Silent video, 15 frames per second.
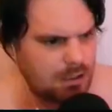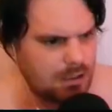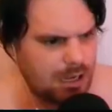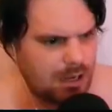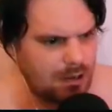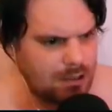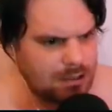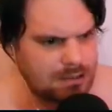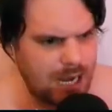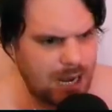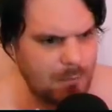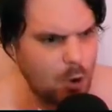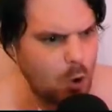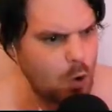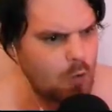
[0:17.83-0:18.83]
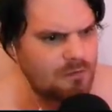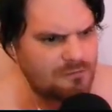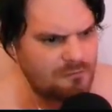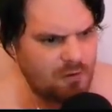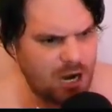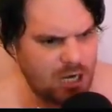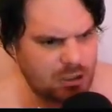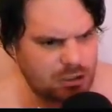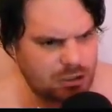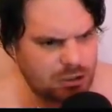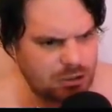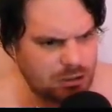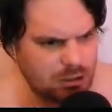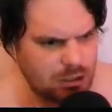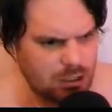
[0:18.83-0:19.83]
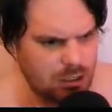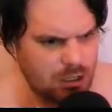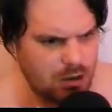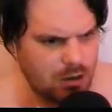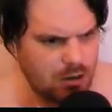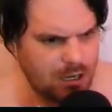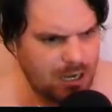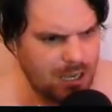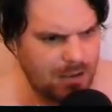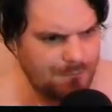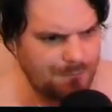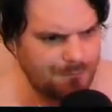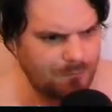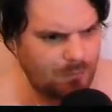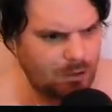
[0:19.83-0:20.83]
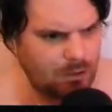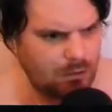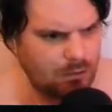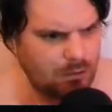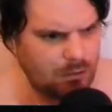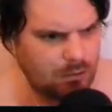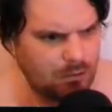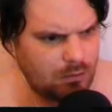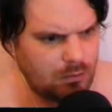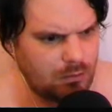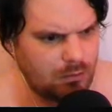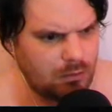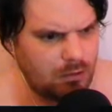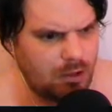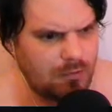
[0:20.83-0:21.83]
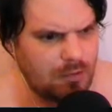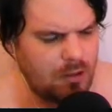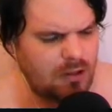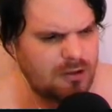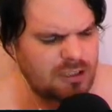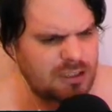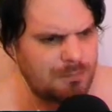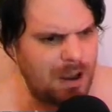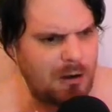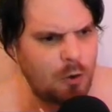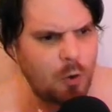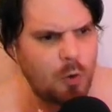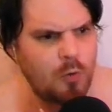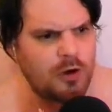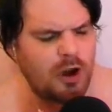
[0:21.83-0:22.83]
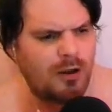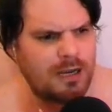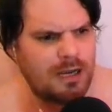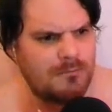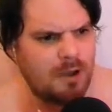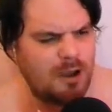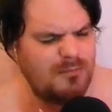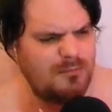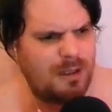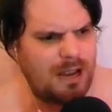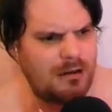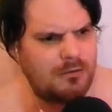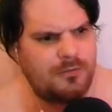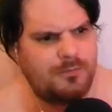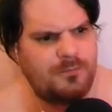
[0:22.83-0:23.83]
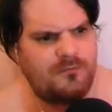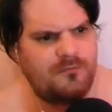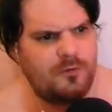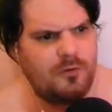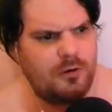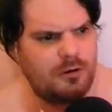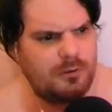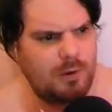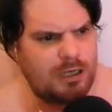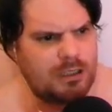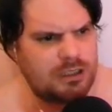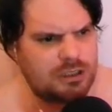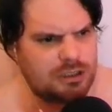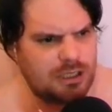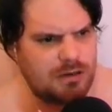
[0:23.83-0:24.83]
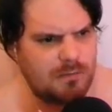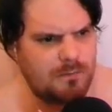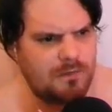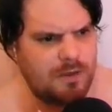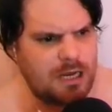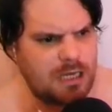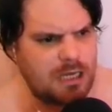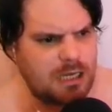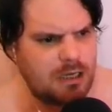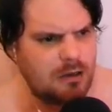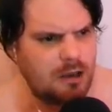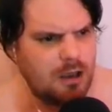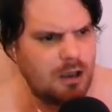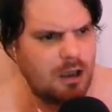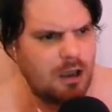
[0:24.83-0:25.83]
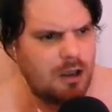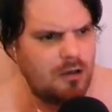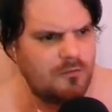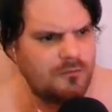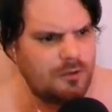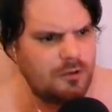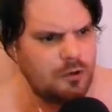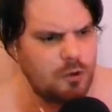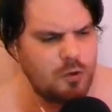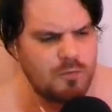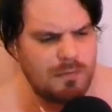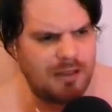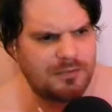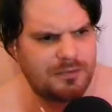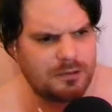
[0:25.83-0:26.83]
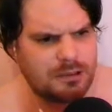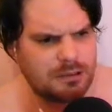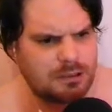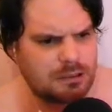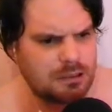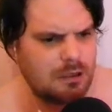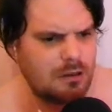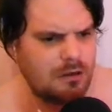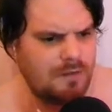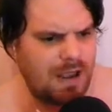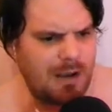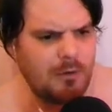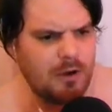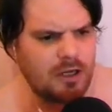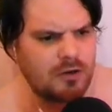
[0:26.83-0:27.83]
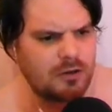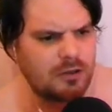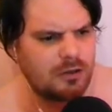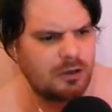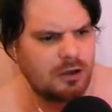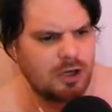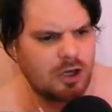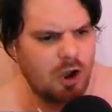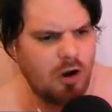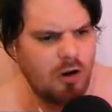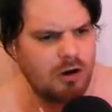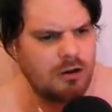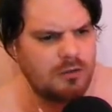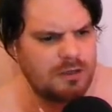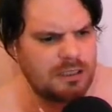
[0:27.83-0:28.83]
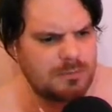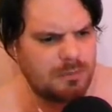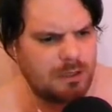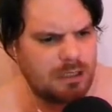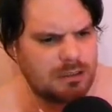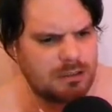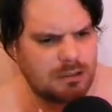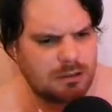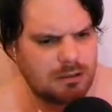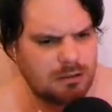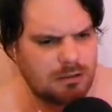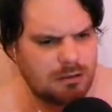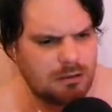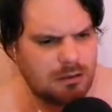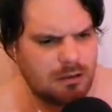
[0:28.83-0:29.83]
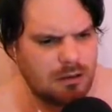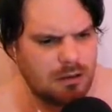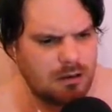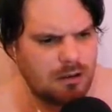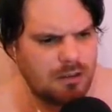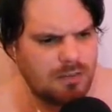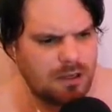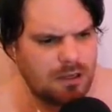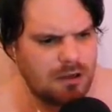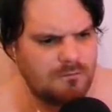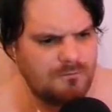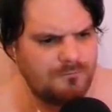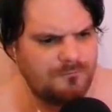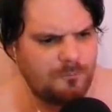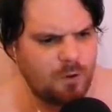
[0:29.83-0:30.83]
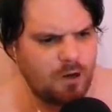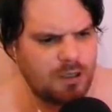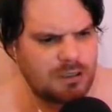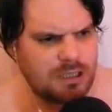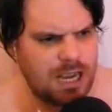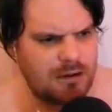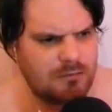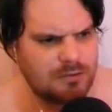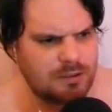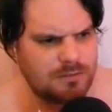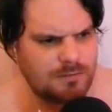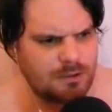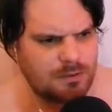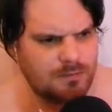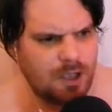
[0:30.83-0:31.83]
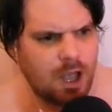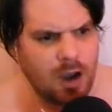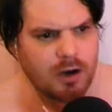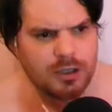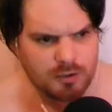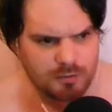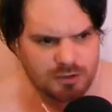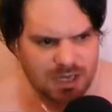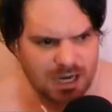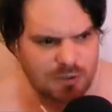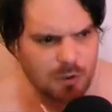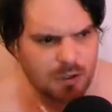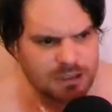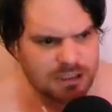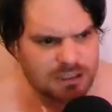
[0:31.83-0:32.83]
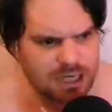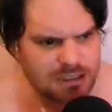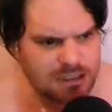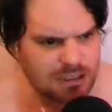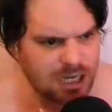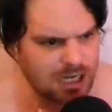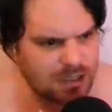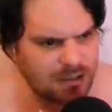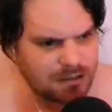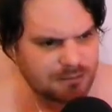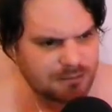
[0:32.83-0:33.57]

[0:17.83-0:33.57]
Now, like I say, I'm all refreshed. I am. Um, I spent all night in my bed before I went to sleep thinking of new methods of how I could conquer this bit and I think I've worked it out. I'm going to do the same as what I did yesterday.